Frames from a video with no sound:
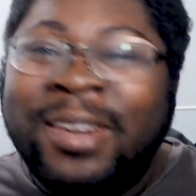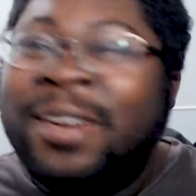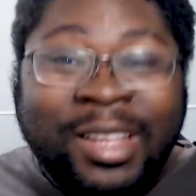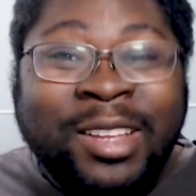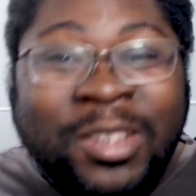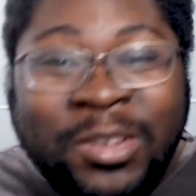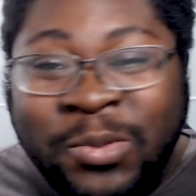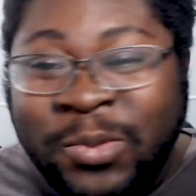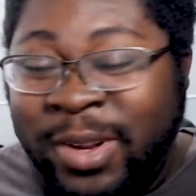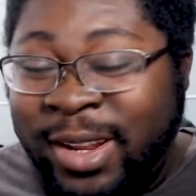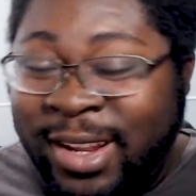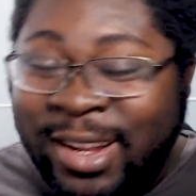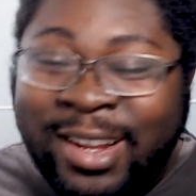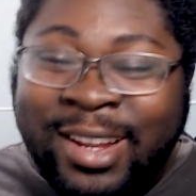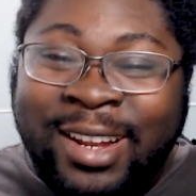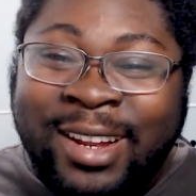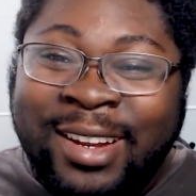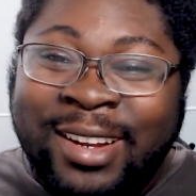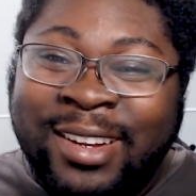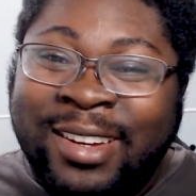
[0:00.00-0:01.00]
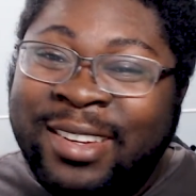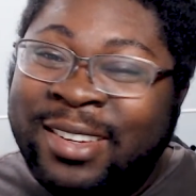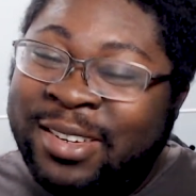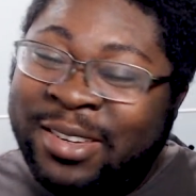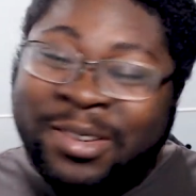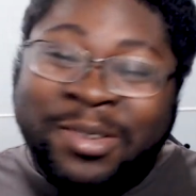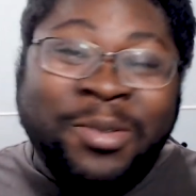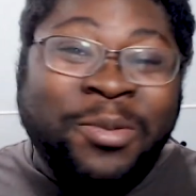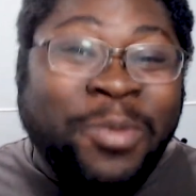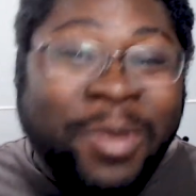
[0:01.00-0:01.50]
This week,
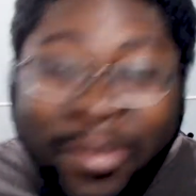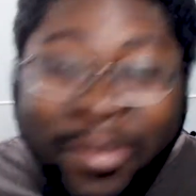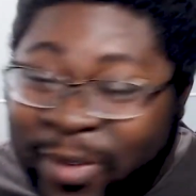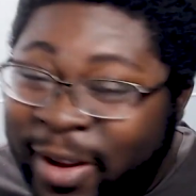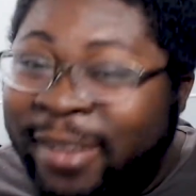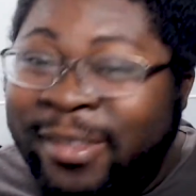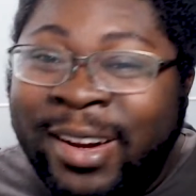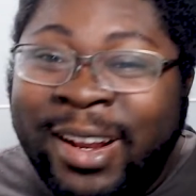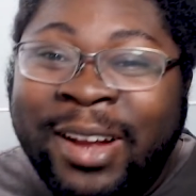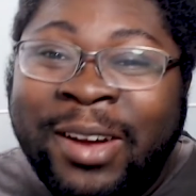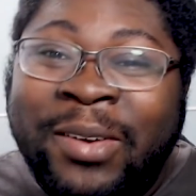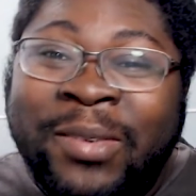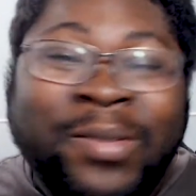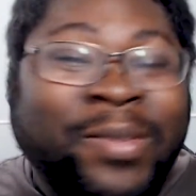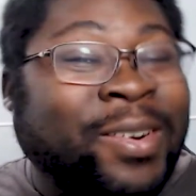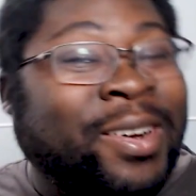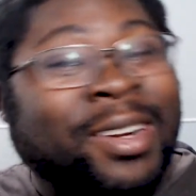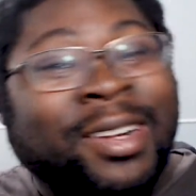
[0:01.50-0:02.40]
we found out.